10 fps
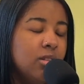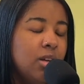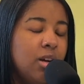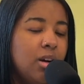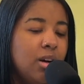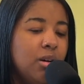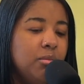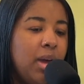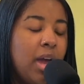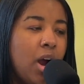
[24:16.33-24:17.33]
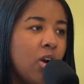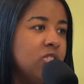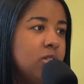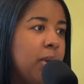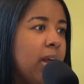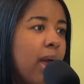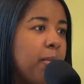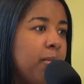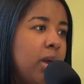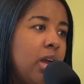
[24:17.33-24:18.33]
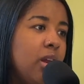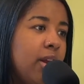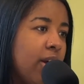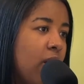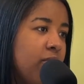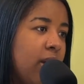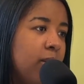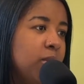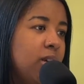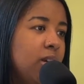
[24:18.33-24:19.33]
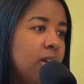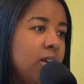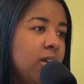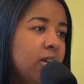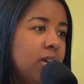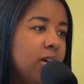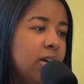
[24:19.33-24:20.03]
And her just being able to be near her family. Yeah.